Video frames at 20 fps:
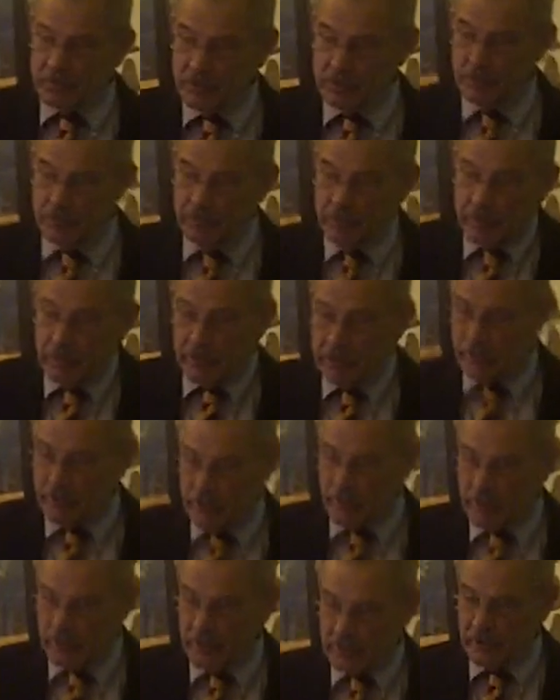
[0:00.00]
it was very,
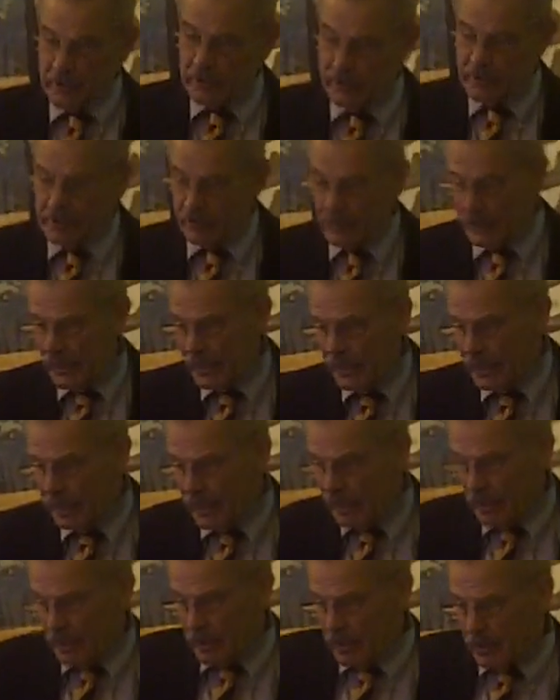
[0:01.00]
very, uh,
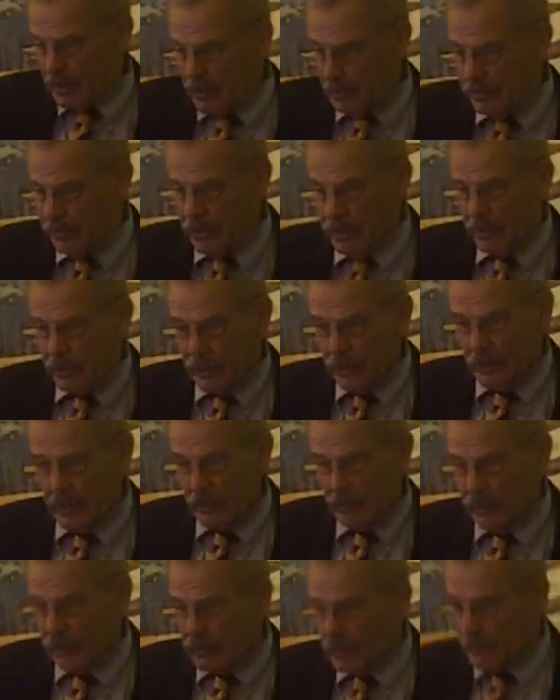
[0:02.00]
a very, very
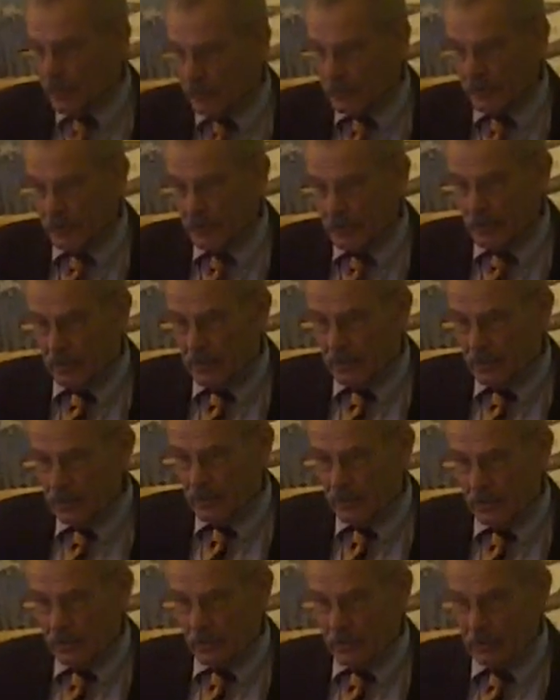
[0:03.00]
difficult
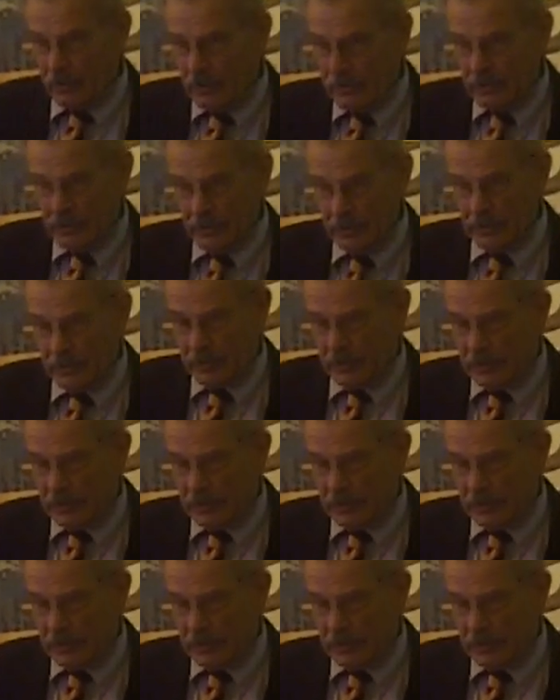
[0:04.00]
uh, situation.